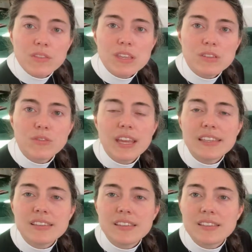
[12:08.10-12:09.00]
of these
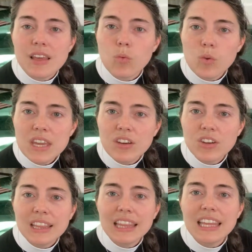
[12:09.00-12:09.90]
faces that we
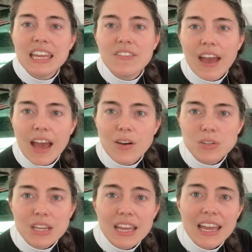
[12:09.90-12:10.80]
could leave
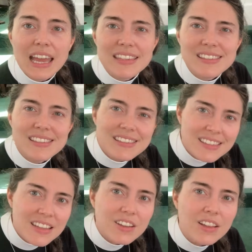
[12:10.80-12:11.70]
out and
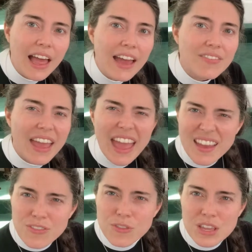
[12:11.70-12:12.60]
still have
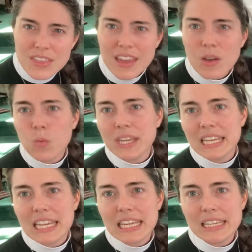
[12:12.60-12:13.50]
everything we
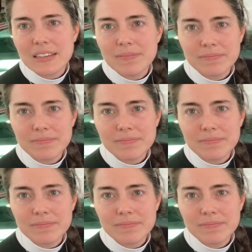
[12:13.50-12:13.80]
need.